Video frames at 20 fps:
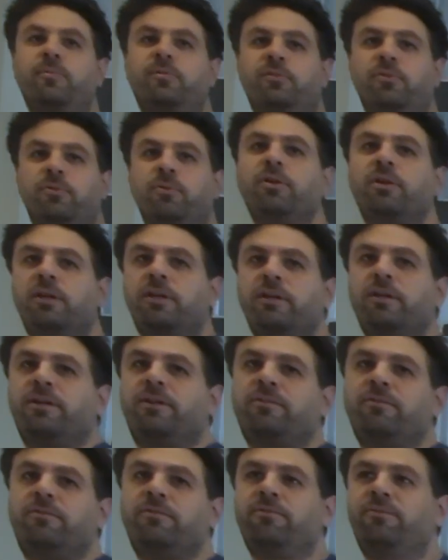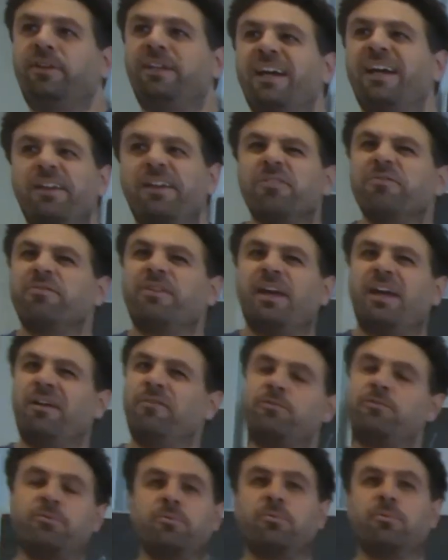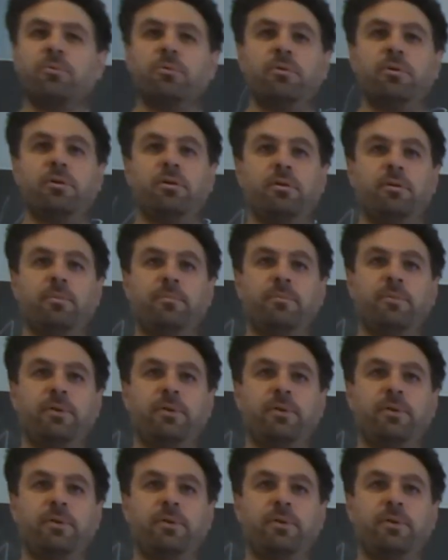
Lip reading: So we kind of have to